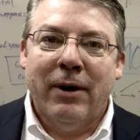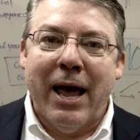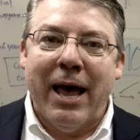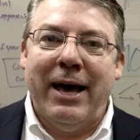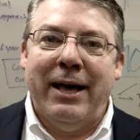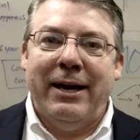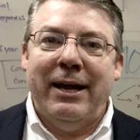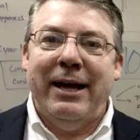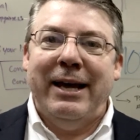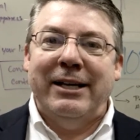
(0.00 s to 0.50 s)

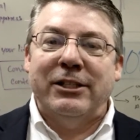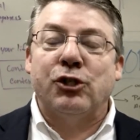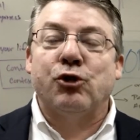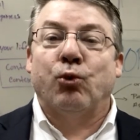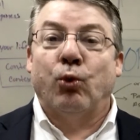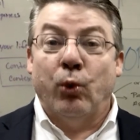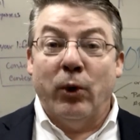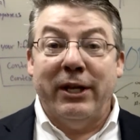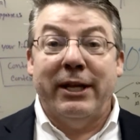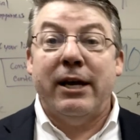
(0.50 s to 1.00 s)
and it's
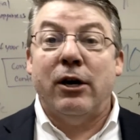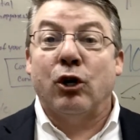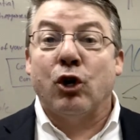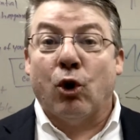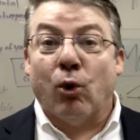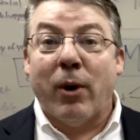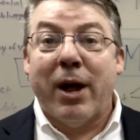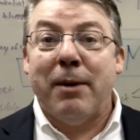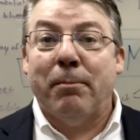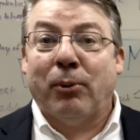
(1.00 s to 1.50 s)
really a
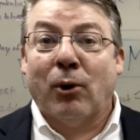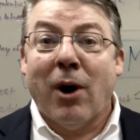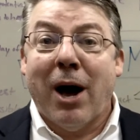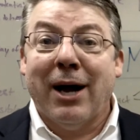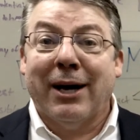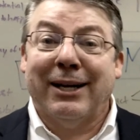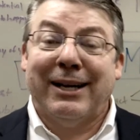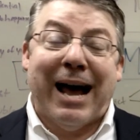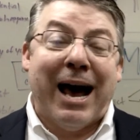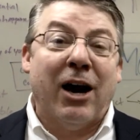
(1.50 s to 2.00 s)
great
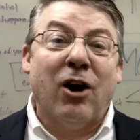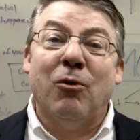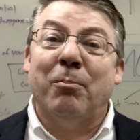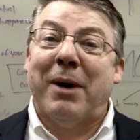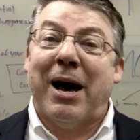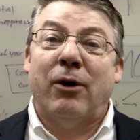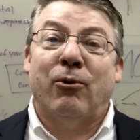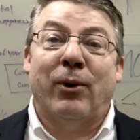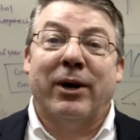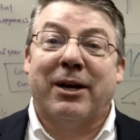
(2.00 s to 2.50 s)
product. I don't
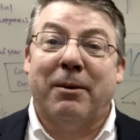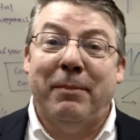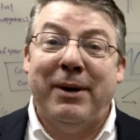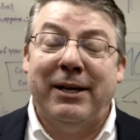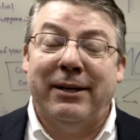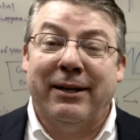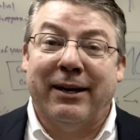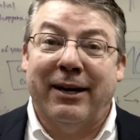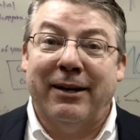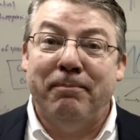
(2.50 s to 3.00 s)
mind
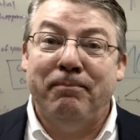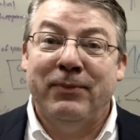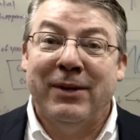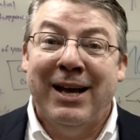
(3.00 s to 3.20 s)
recommending it.